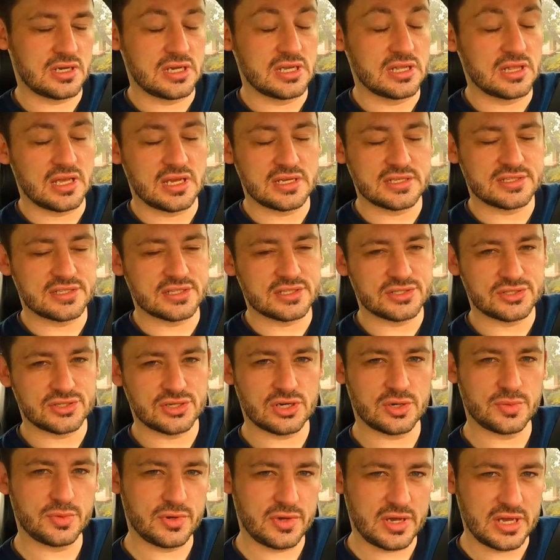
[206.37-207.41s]
inline 6
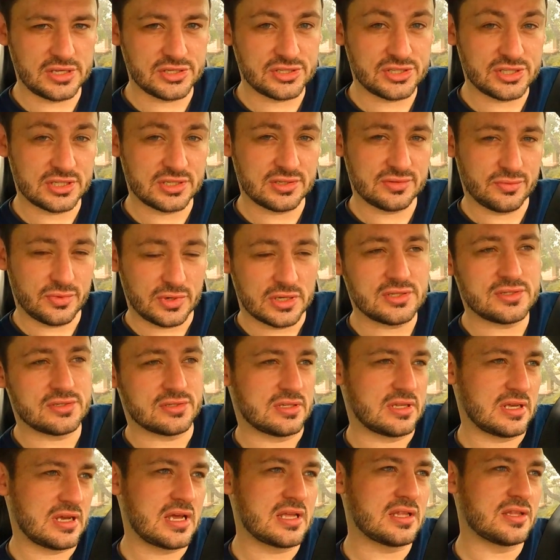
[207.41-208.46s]
turbo engine went
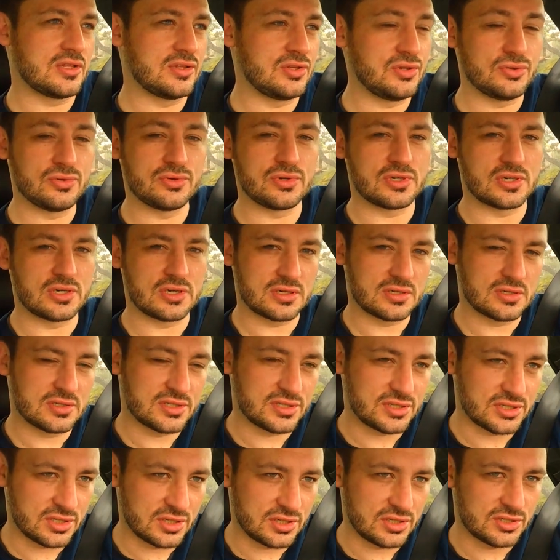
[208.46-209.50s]
to that newer
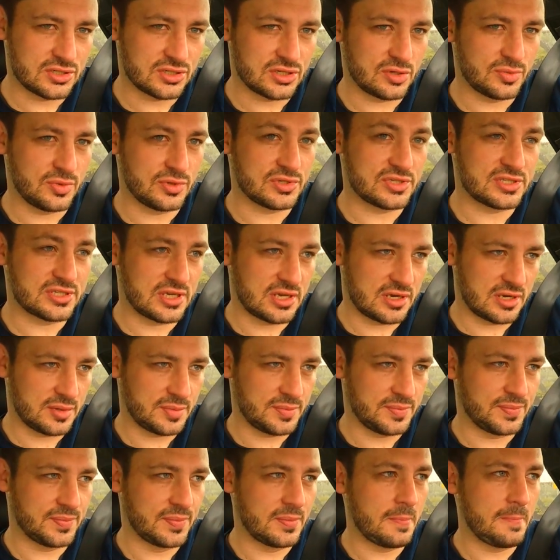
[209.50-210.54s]
single turbo
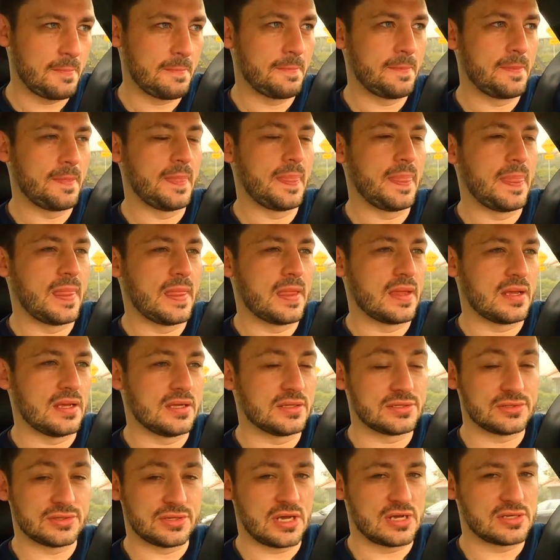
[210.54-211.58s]
setup
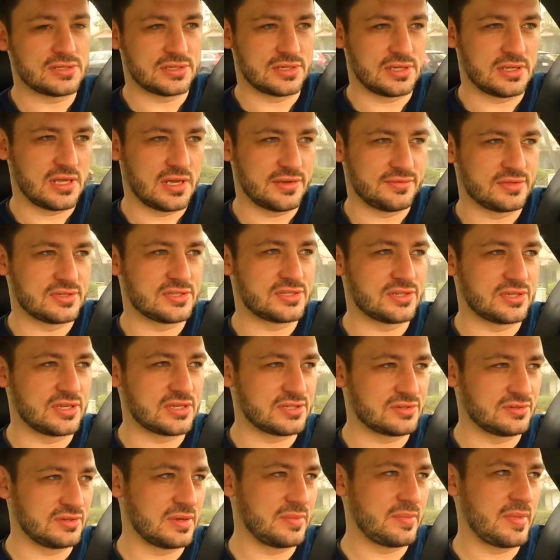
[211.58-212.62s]
in 2011. So it
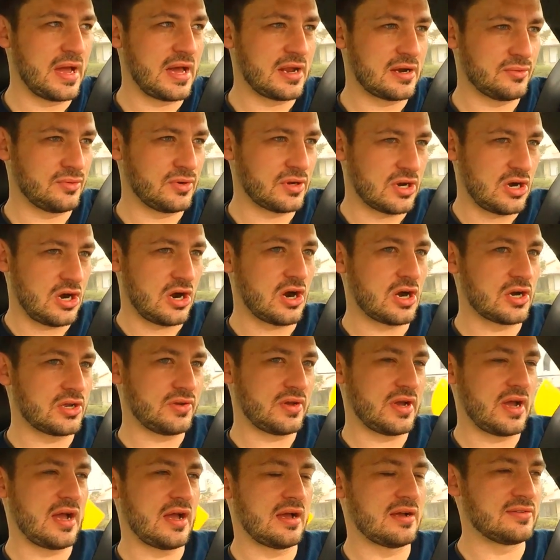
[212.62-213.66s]
doesn't really matter what car
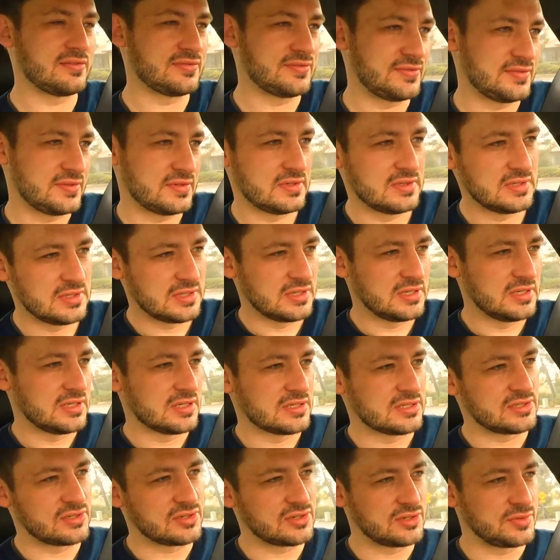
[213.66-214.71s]
you have.
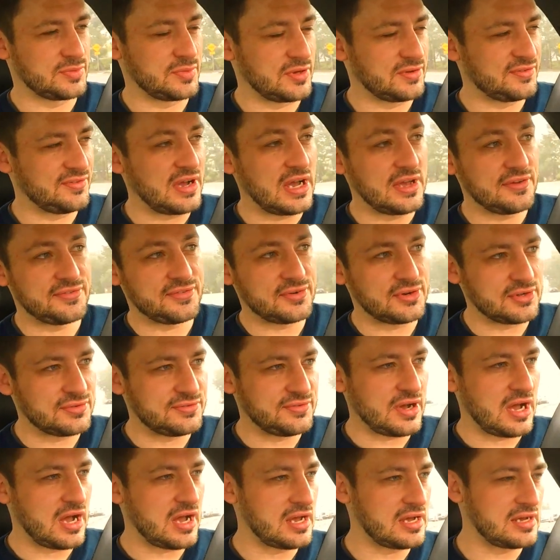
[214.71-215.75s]
So it could be a
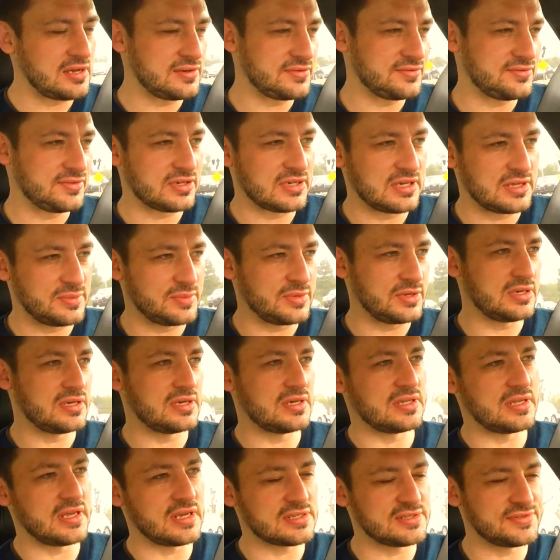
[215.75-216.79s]
535, it can be
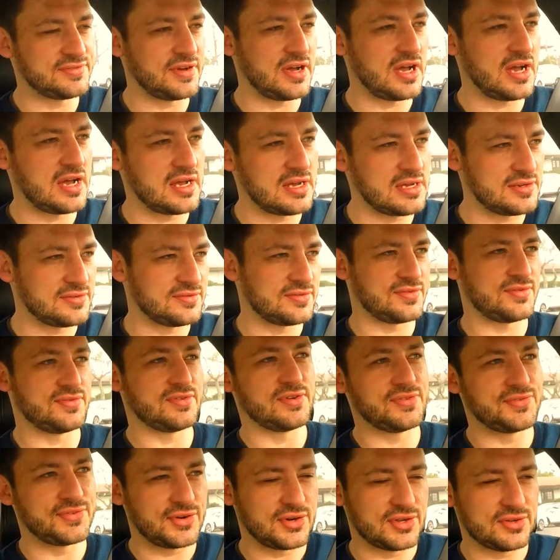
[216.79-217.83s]
an X5, a
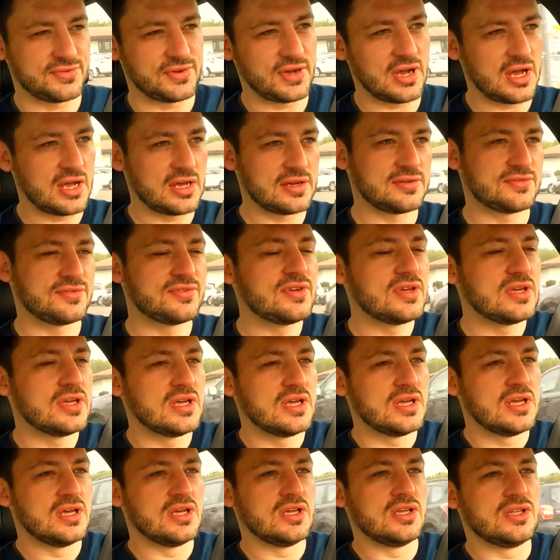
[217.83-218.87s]
335.
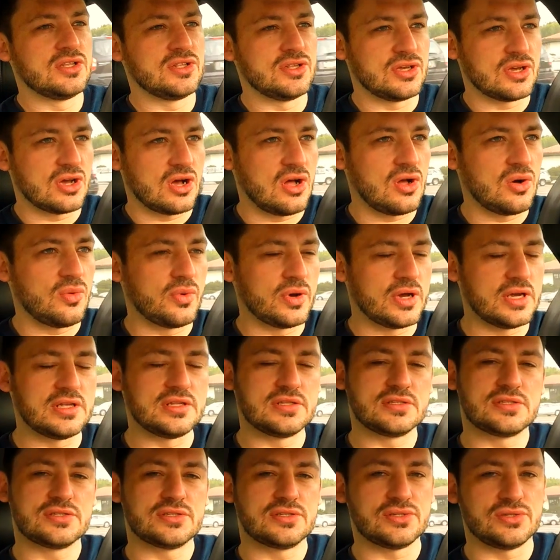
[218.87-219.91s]
They all
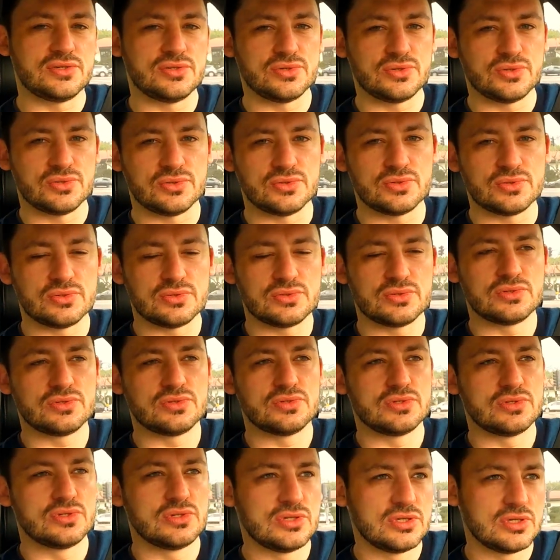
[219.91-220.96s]
went
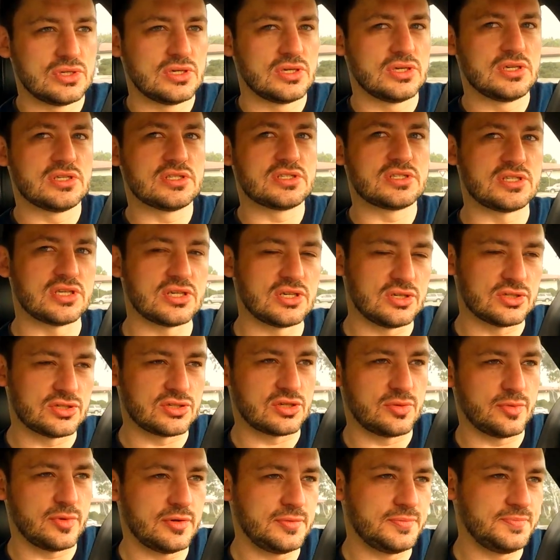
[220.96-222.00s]
to single
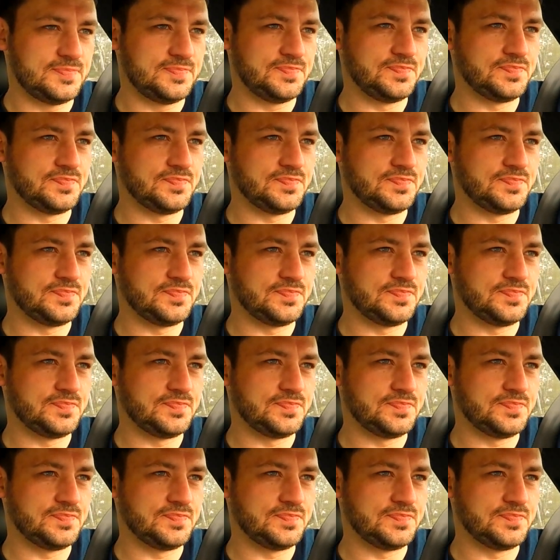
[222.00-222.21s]
turbo.